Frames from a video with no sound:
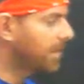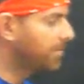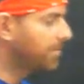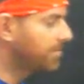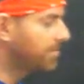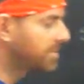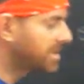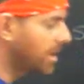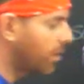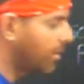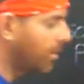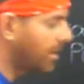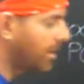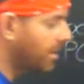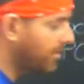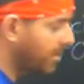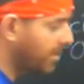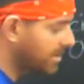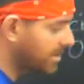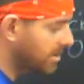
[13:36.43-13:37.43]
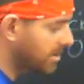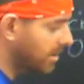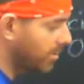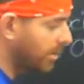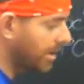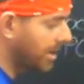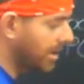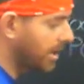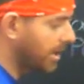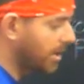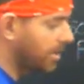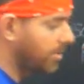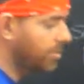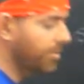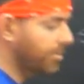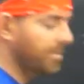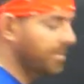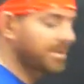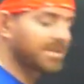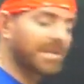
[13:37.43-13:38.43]
So when the body's not working at
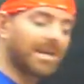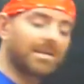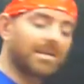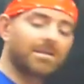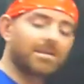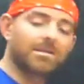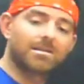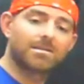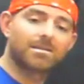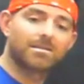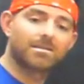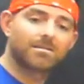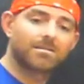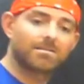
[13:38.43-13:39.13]
100%,